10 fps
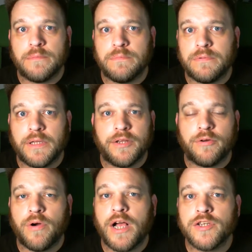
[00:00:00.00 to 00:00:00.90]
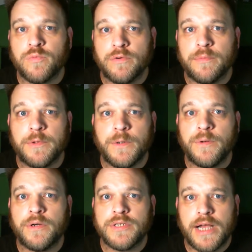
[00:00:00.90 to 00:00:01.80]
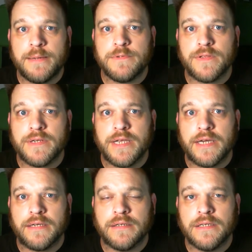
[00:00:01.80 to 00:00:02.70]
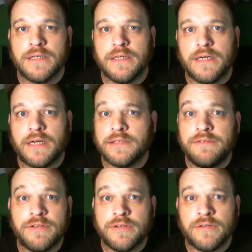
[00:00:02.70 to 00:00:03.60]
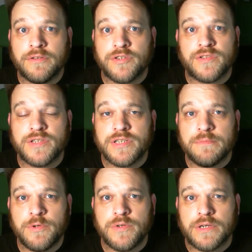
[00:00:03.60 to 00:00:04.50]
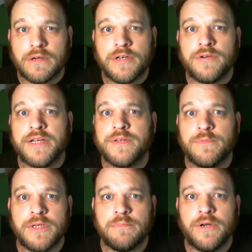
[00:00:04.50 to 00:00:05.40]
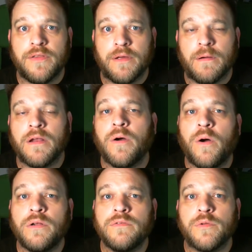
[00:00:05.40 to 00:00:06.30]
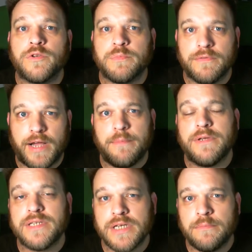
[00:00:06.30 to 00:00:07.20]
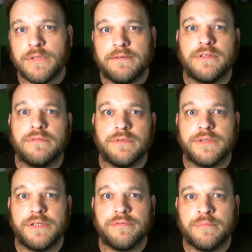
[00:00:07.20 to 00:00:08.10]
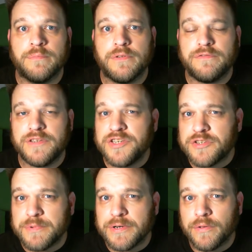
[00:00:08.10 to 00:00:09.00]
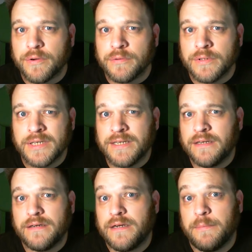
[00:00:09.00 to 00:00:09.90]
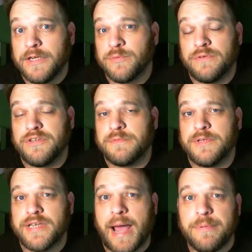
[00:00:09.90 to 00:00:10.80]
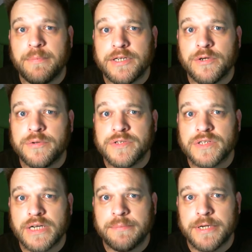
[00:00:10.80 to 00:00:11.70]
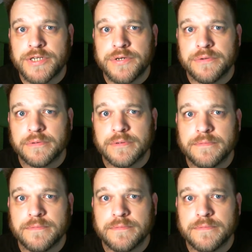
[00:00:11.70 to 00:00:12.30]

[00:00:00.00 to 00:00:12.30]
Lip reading: play the crossword from the New York Times of the day. I'll even just listen to music and try some deep breathing, and all of those provide me some level of relief. The fidget spinner, though, I might as well have just been tapping my toes inside my shoe.